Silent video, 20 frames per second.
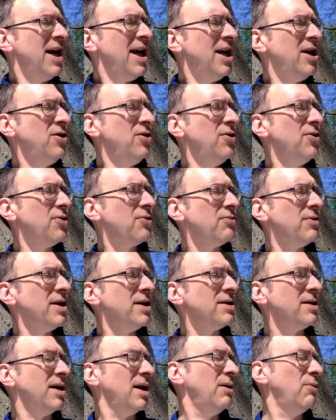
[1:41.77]
He knew the
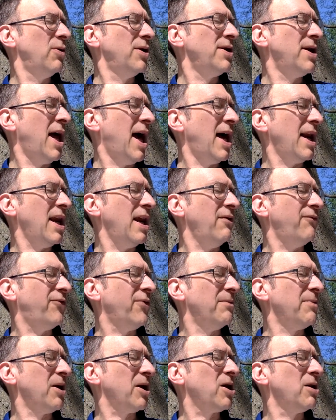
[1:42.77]
reason he would not eat
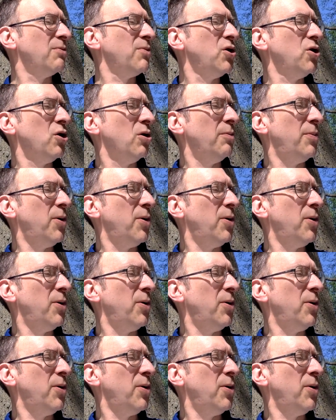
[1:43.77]
from the communal